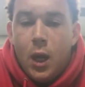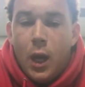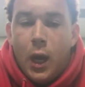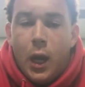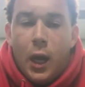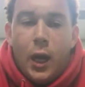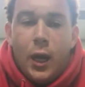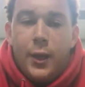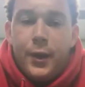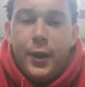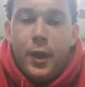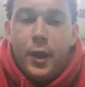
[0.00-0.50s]

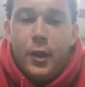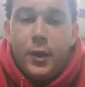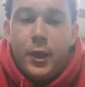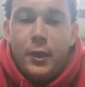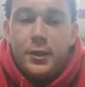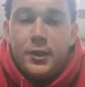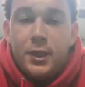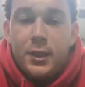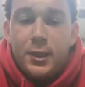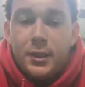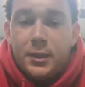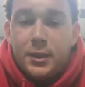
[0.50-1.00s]
Uh, no,
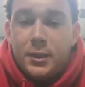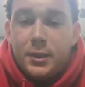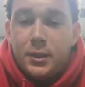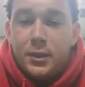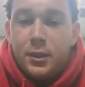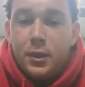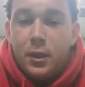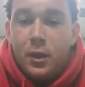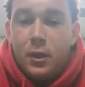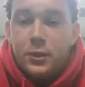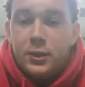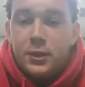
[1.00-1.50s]
they just
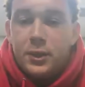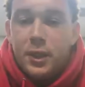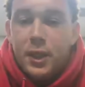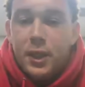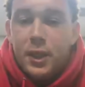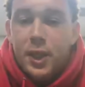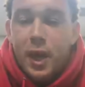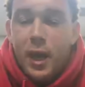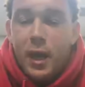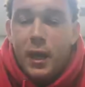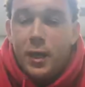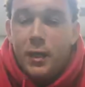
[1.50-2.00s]
you know
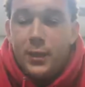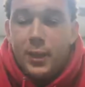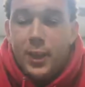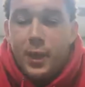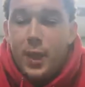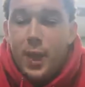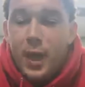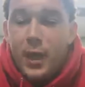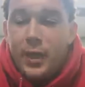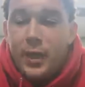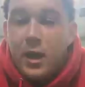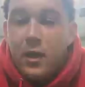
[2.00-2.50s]
said how
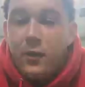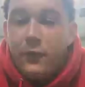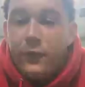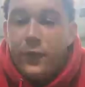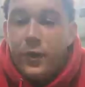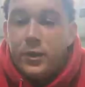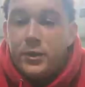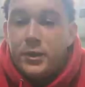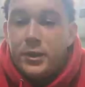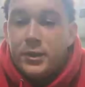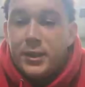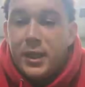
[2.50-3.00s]
they like how
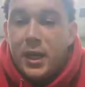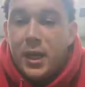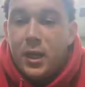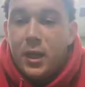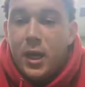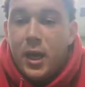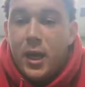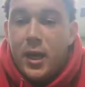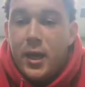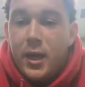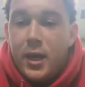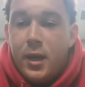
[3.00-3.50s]

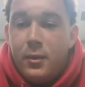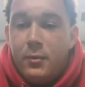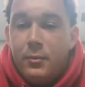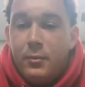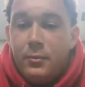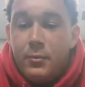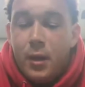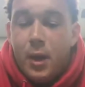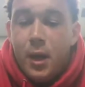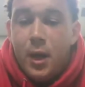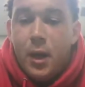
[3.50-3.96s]
versatile I am.